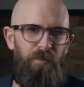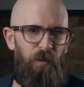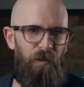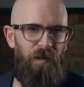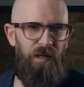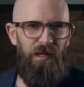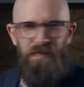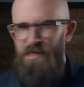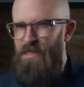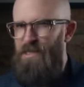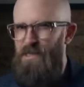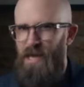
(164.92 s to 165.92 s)
important it
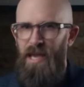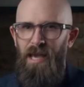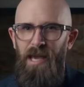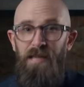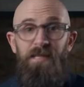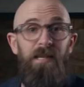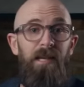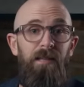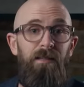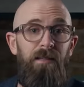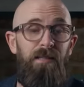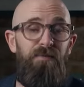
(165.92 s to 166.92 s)
is to stay ahead
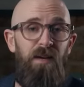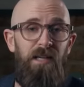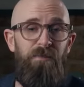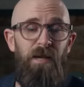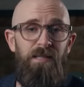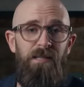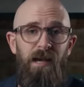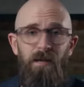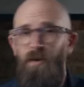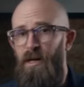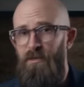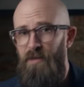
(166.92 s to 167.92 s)
in this fast-paced
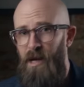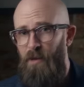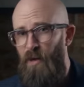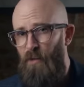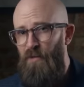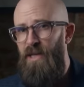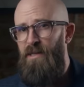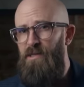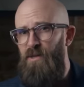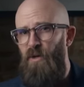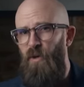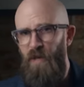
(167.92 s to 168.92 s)
tech world, right? Well,
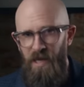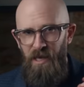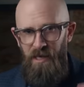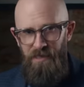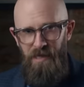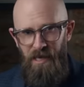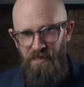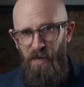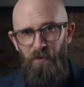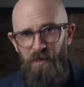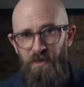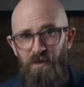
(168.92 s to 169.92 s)
brilliance.org is there to
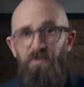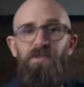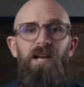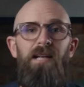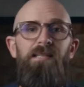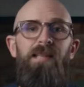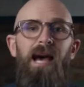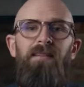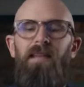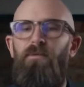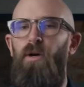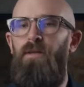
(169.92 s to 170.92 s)
help you do just that.
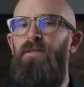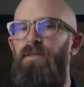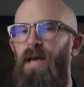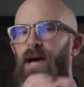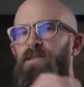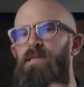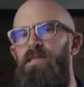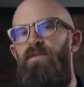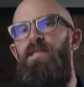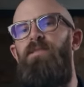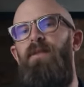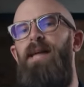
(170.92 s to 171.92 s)
They've got thousands of
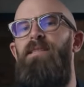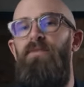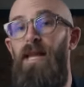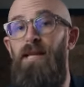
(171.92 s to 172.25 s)
interactive